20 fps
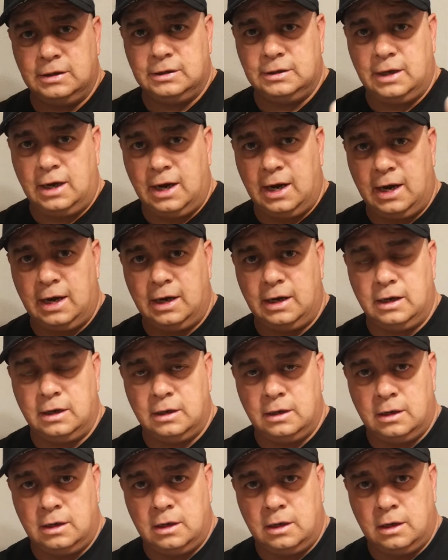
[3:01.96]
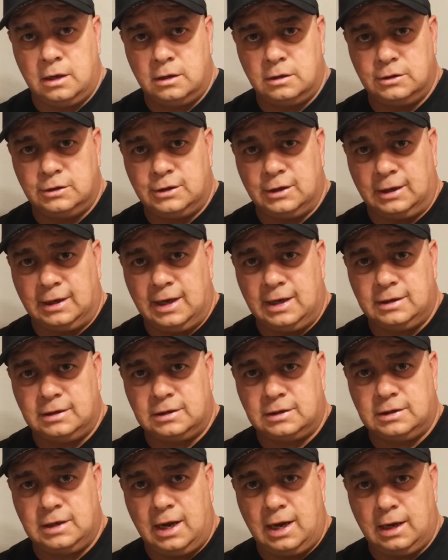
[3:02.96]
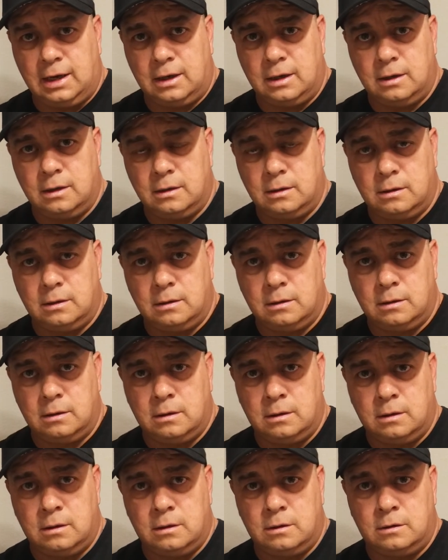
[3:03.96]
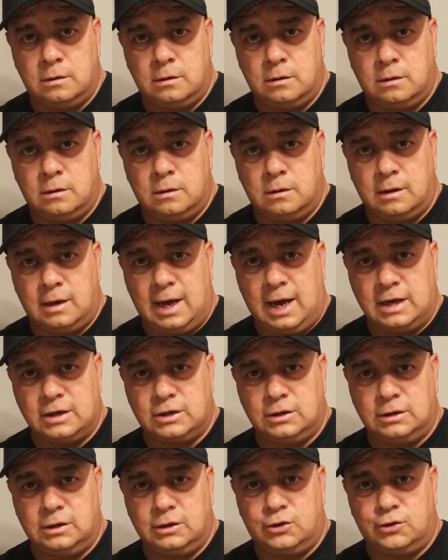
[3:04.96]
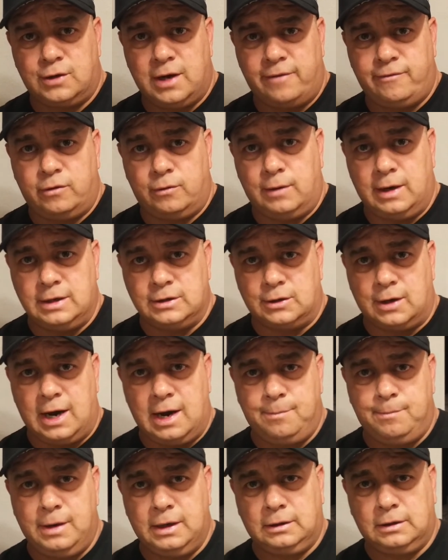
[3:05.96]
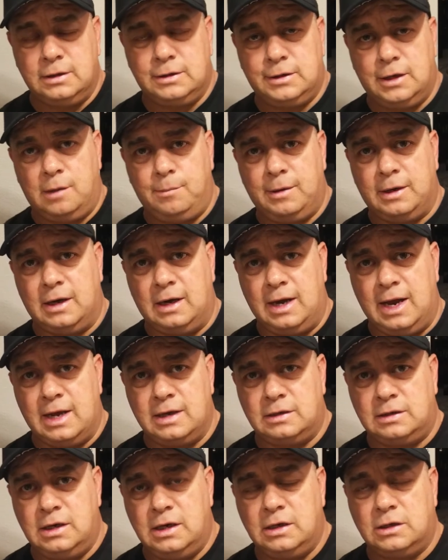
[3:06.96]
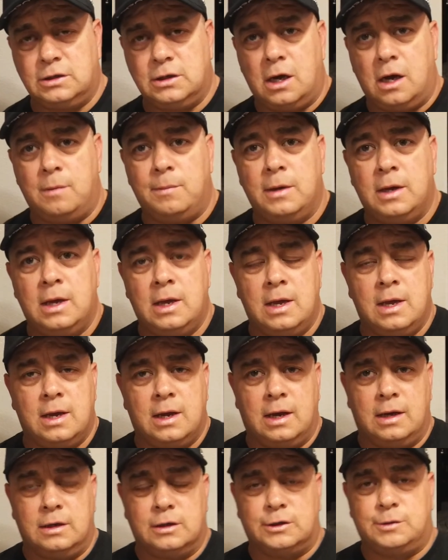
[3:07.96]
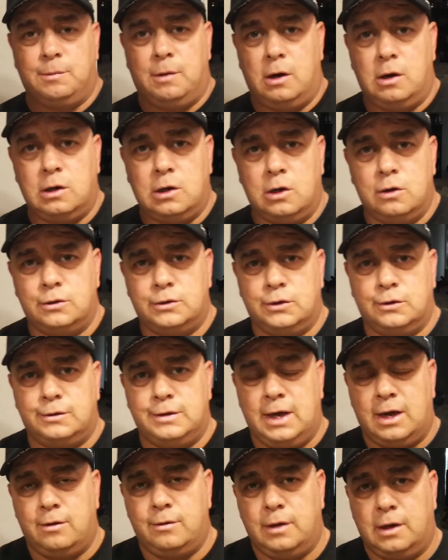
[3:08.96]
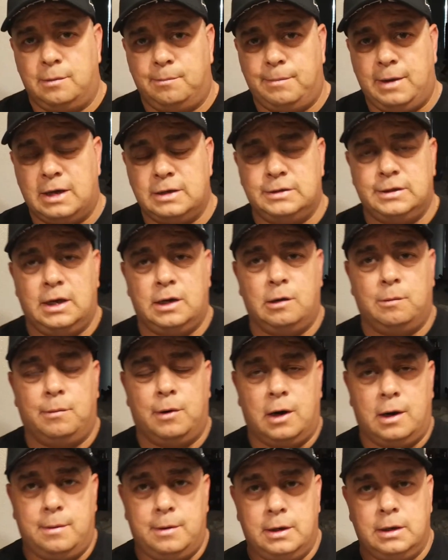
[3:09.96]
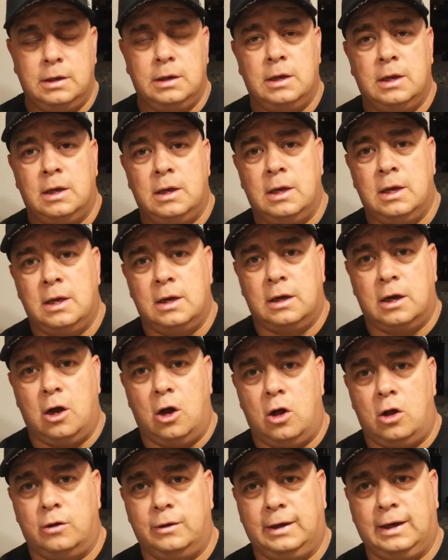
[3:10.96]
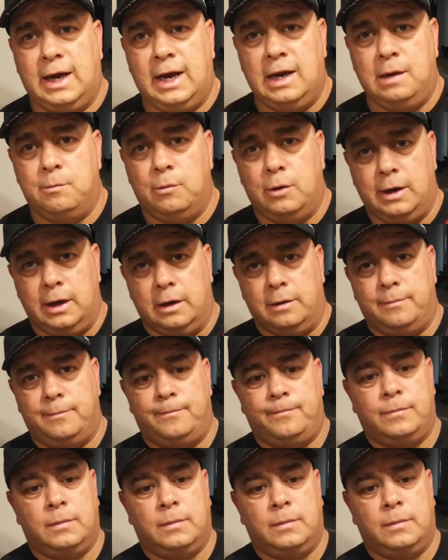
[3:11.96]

is a Gillette Tech, actually a travel razor. I picked this up in an antique shop in a small coastal town up past Santa Barbara called Cambria.